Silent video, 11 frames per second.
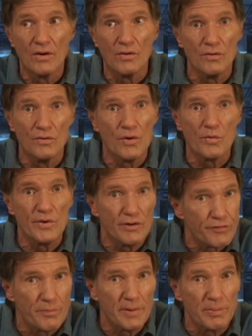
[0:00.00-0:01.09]
No
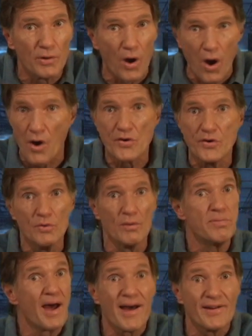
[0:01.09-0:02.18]
need for people to argue
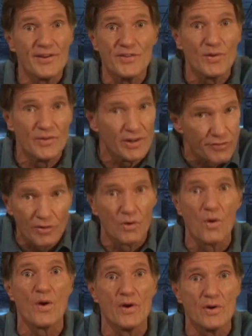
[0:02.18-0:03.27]
about it, no need for
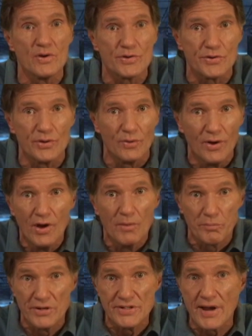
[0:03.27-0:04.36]
lawyers to
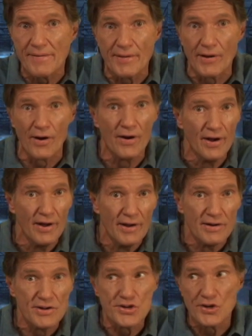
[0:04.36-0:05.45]
present their
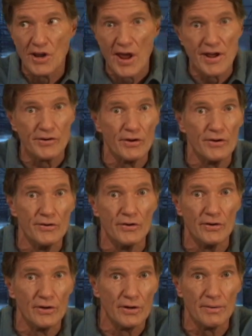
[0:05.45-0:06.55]

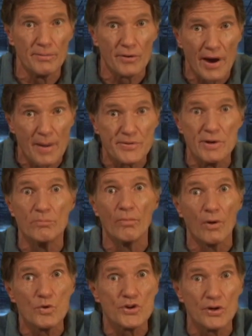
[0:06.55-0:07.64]
slanted, perhaps
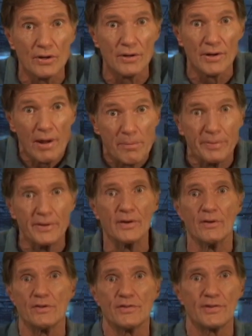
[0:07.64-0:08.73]
emotional
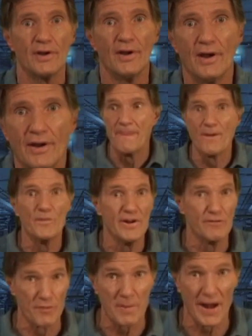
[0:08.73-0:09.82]
appeals. No
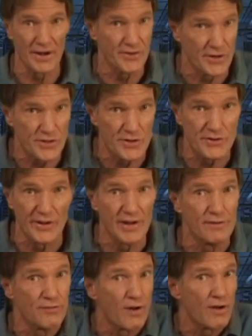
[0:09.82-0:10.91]
need for politicians to get
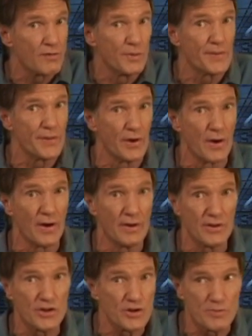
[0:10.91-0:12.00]
involved with their
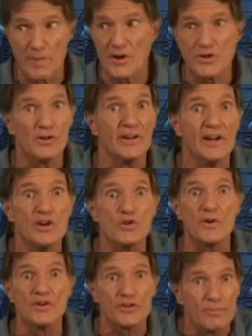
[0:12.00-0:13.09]
special
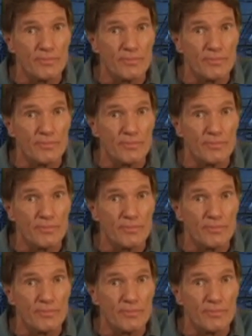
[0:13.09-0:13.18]
interest